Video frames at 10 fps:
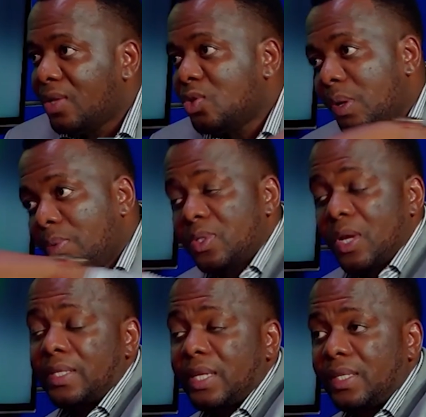to be able to
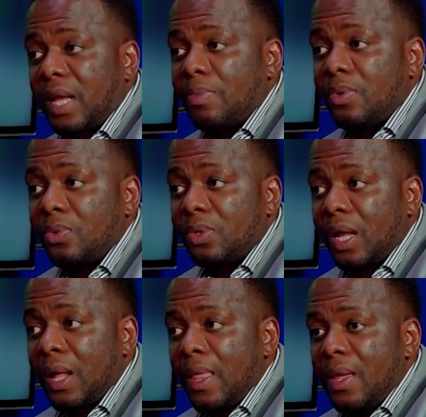access
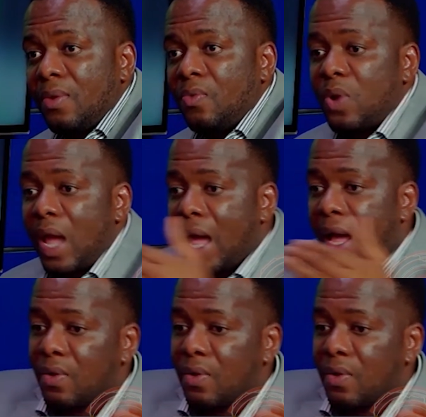Abeokuta. Where